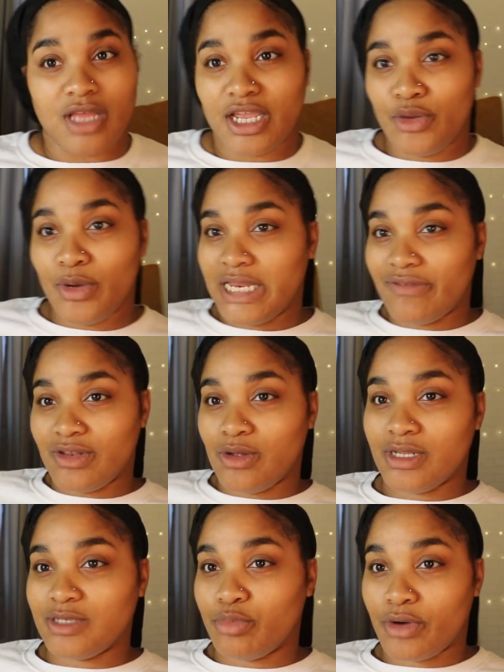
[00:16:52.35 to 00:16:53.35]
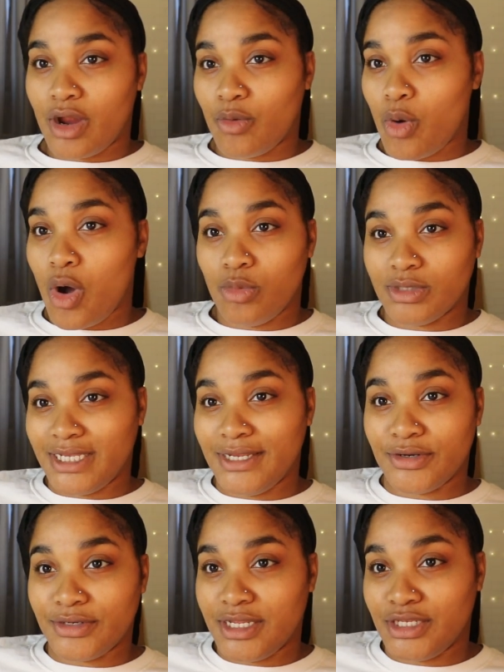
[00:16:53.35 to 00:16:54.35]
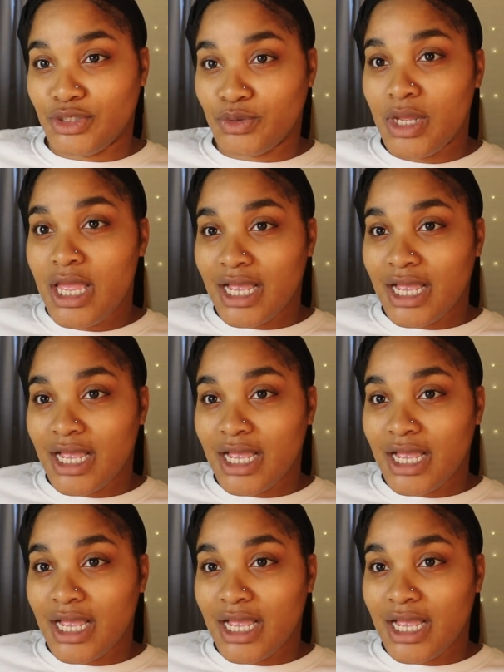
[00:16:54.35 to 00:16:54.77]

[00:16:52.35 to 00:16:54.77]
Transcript: Like, you didn't even know this brown wall was here, did you?